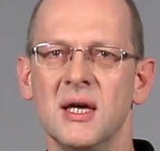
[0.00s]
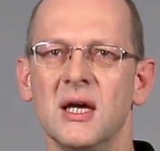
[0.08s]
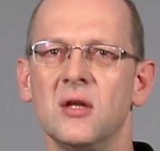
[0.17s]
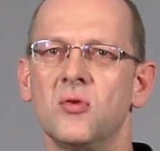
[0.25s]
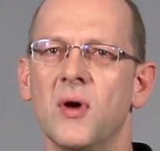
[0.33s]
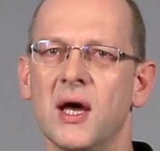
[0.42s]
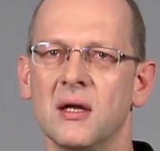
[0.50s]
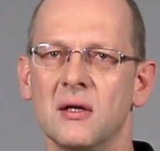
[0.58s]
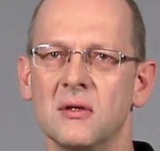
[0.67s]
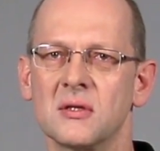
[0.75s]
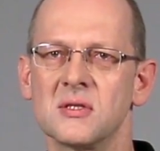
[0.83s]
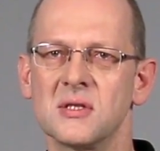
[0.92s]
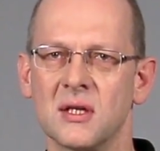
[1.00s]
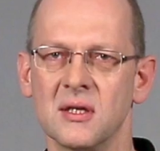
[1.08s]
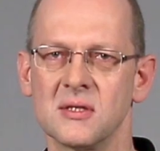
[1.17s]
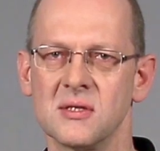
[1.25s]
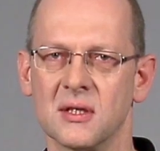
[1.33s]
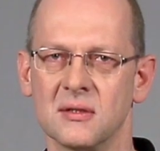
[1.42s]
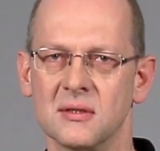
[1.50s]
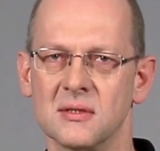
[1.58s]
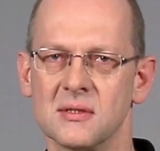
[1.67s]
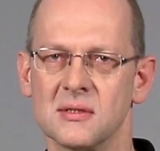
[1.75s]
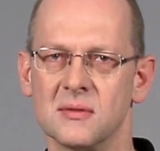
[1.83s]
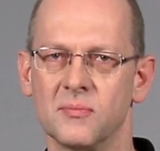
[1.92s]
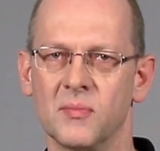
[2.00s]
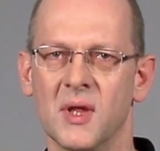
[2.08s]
into analog standard signals.